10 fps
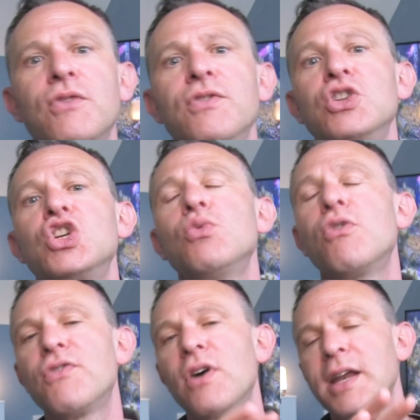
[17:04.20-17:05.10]
offers, you
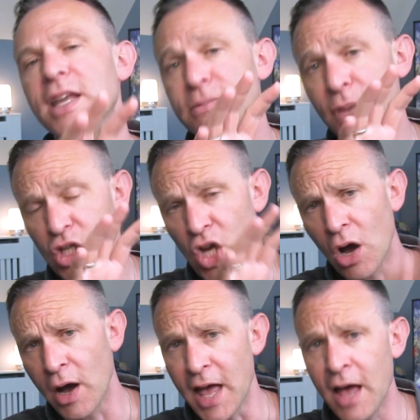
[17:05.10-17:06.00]
will find is much
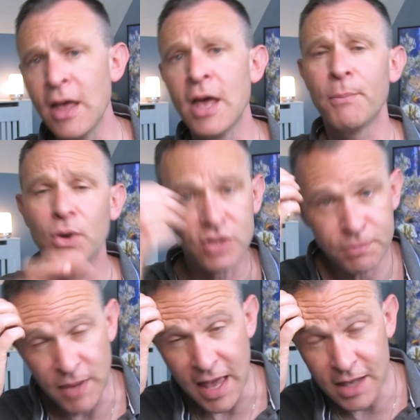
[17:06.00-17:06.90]
higher because
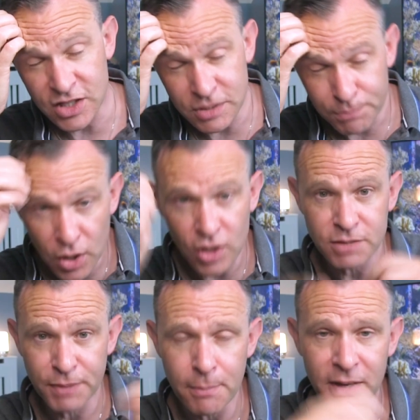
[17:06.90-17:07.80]
it
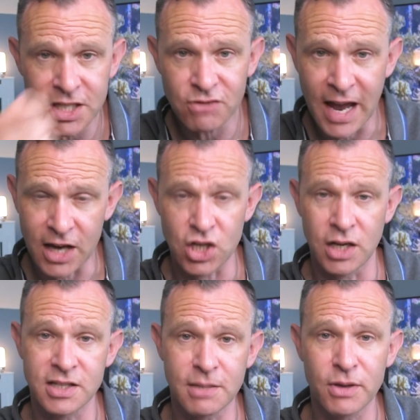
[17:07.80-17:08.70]
spurs people into
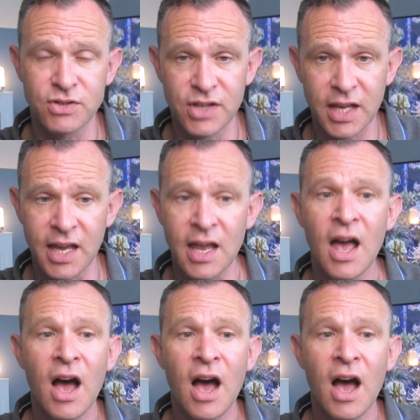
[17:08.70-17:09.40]
action as opposed to thinking,